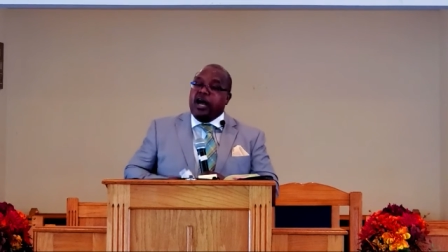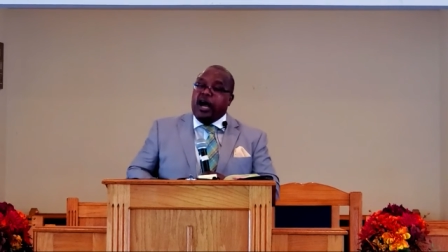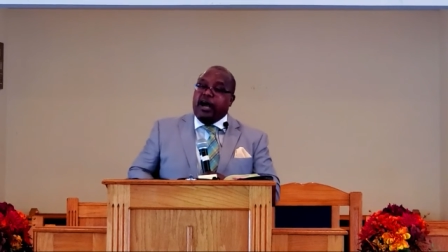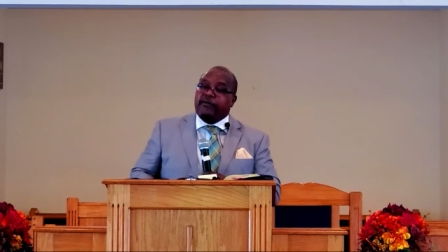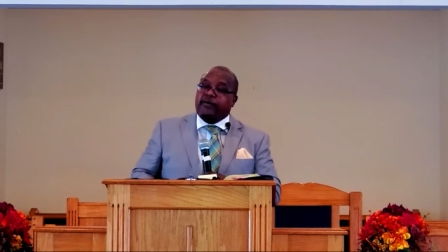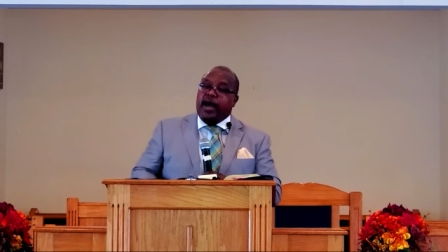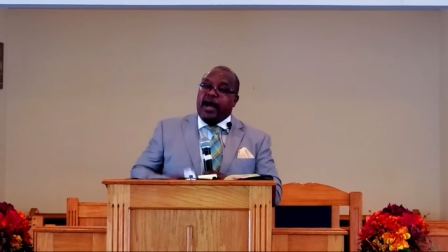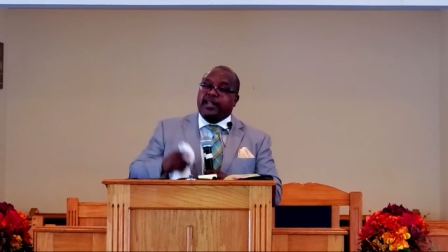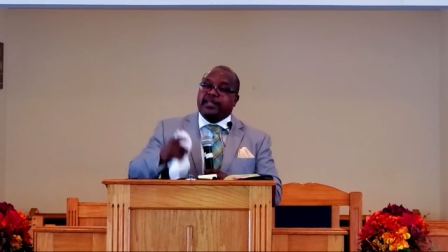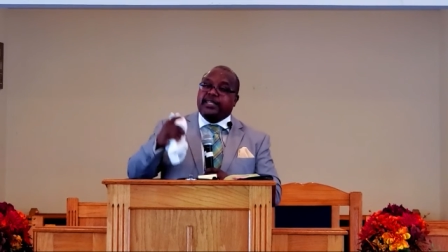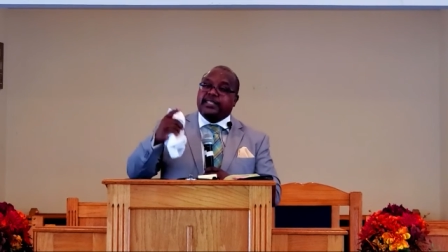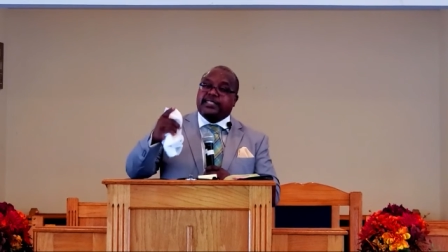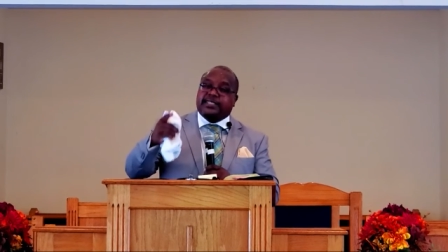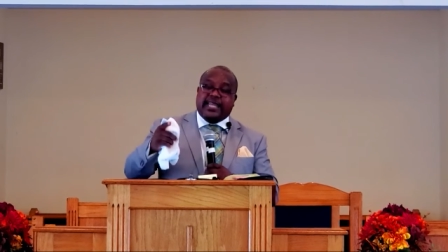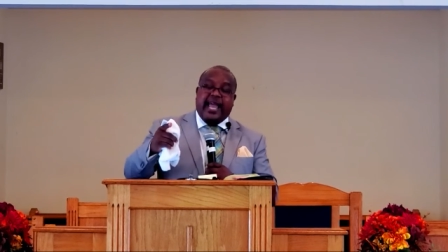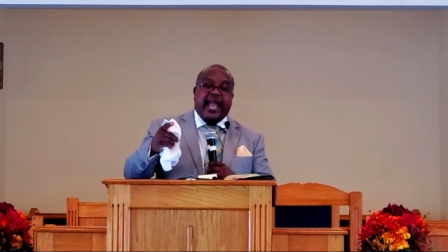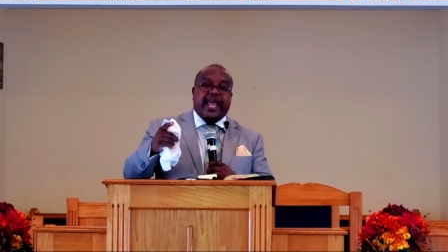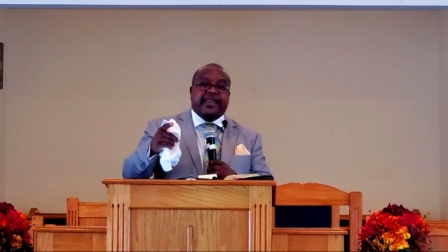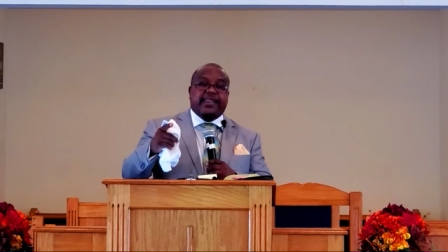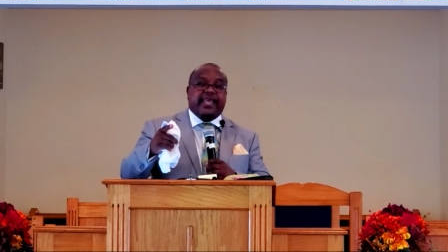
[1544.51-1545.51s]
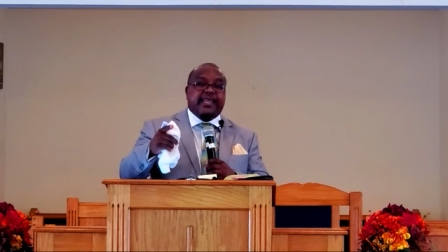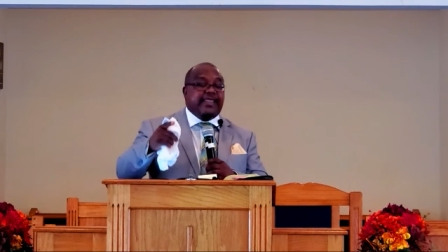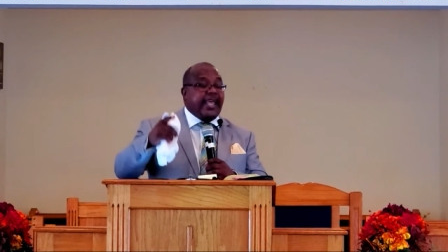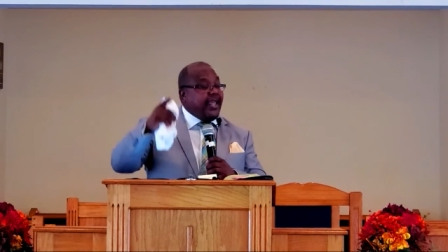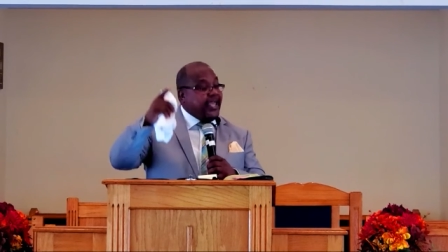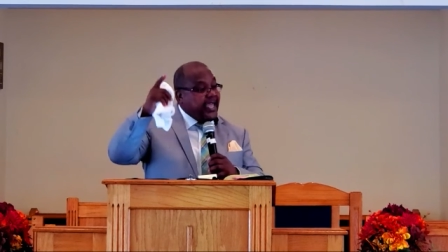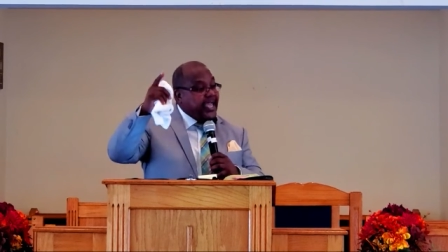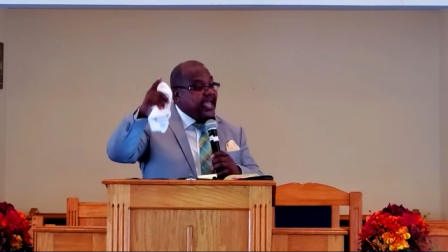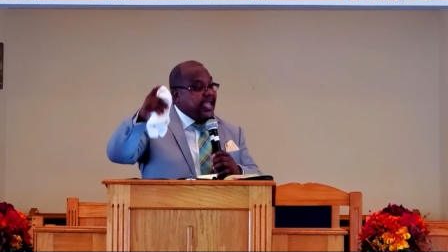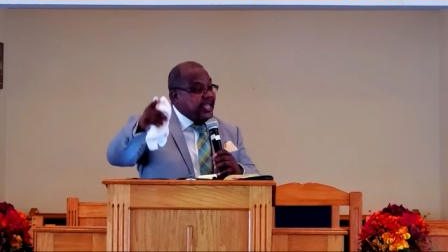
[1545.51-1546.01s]
of understanding
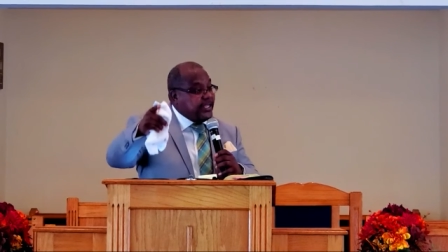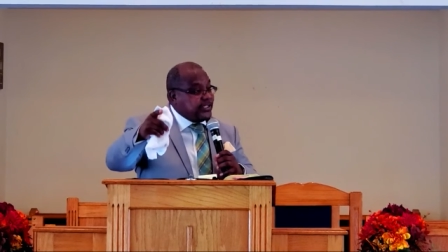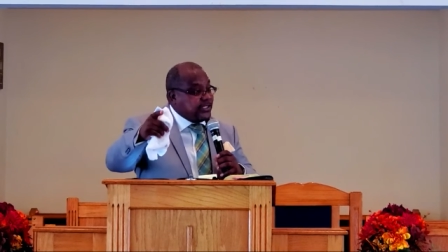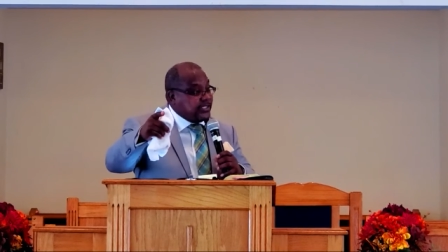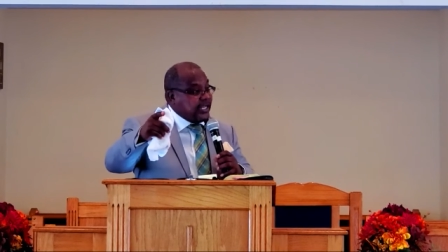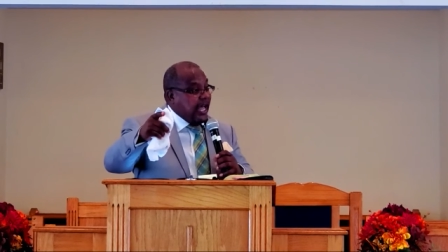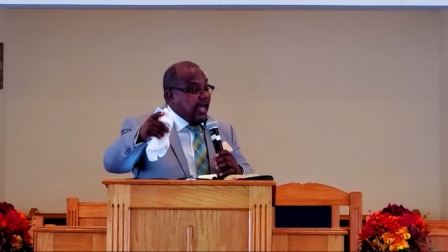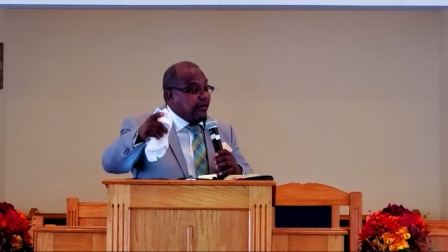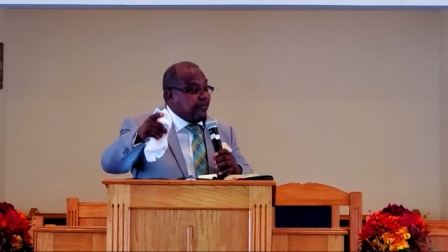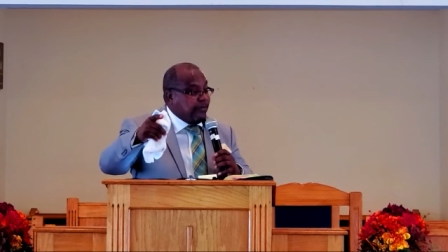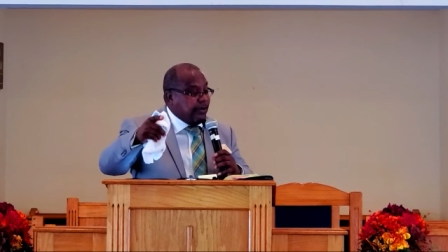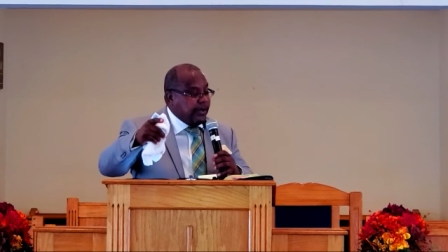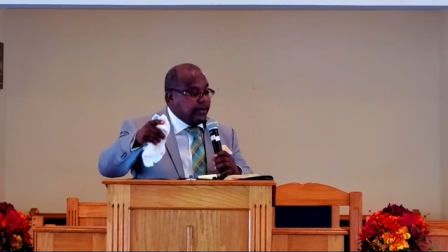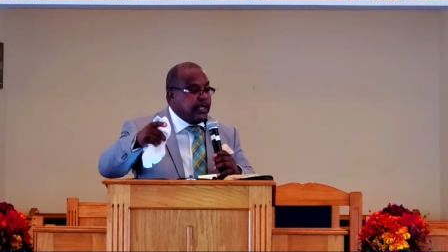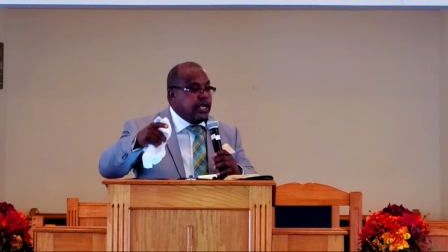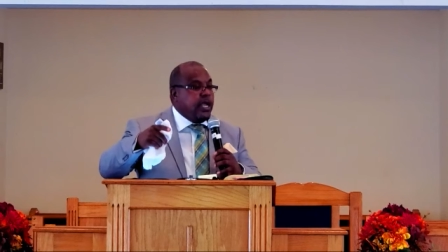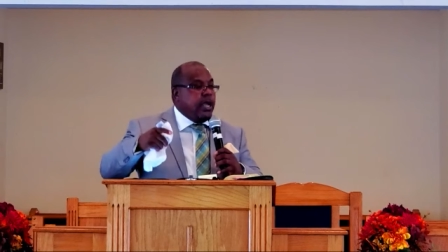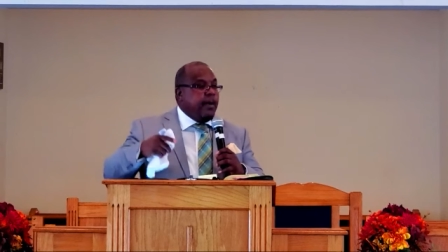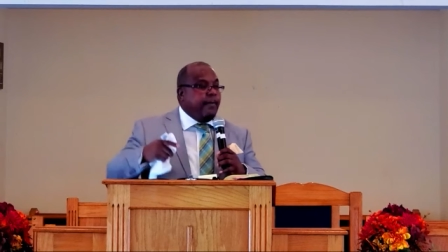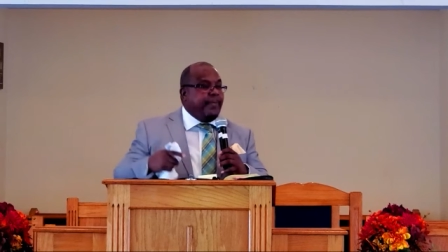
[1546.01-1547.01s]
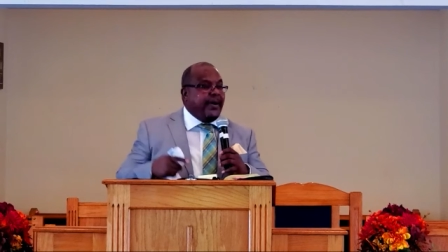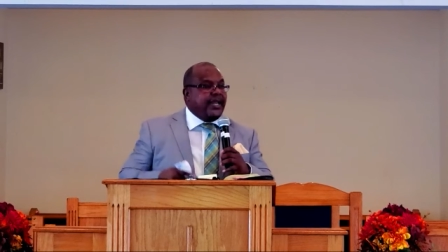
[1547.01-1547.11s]
that he is sovereign.